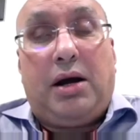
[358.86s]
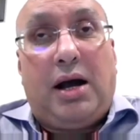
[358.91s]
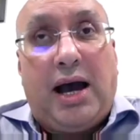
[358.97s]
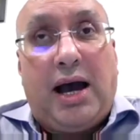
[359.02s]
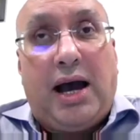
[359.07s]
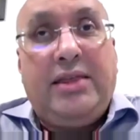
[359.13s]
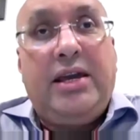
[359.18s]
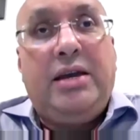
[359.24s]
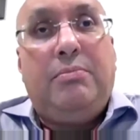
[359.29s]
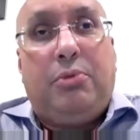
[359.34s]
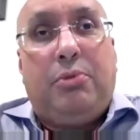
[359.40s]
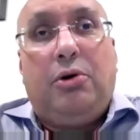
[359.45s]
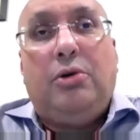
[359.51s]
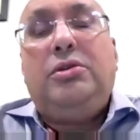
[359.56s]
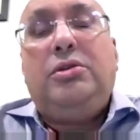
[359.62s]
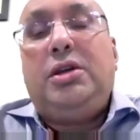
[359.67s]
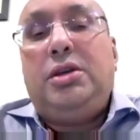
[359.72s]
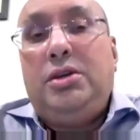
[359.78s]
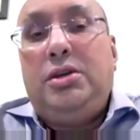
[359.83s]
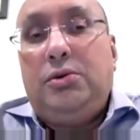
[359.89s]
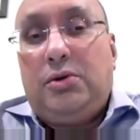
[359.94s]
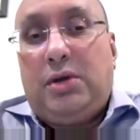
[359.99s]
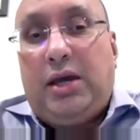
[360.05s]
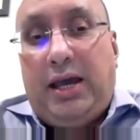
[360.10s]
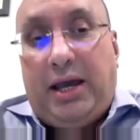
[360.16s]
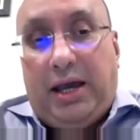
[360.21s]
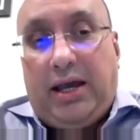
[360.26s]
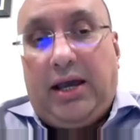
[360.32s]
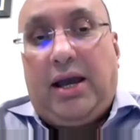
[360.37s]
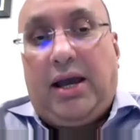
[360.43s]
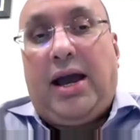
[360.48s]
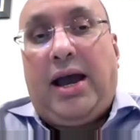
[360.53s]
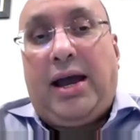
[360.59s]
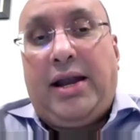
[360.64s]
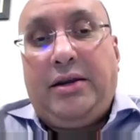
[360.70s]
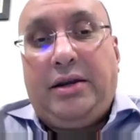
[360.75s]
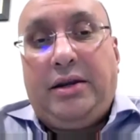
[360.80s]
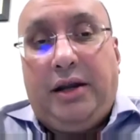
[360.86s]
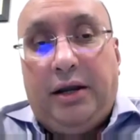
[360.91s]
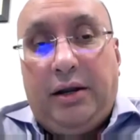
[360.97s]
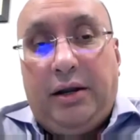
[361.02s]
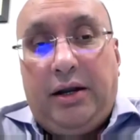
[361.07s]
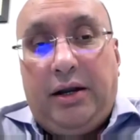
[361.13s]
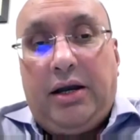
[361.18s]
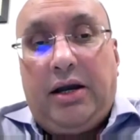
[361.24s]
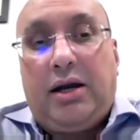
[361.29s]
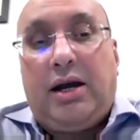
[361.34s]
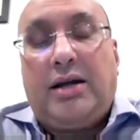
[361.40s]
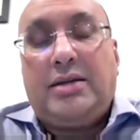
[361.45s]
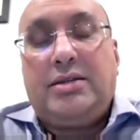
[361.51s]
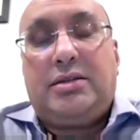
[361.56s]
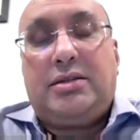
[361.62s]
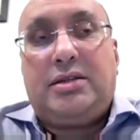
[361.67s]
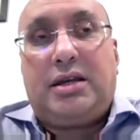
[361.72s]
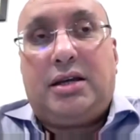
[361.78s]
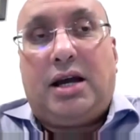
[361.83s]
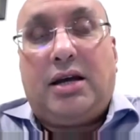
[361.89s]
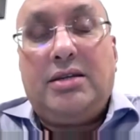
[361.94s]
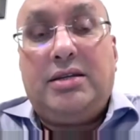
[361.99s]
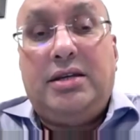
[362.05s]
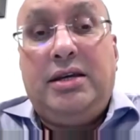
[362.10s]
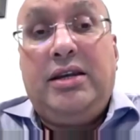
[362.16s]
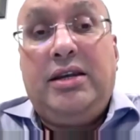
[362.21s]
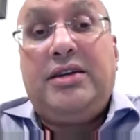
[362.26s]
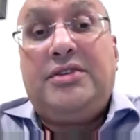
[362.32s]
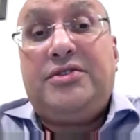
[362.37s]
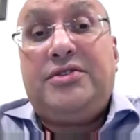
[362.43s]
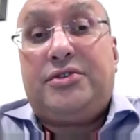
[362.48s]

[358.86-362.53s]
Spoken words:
I think both the UK and India are seen as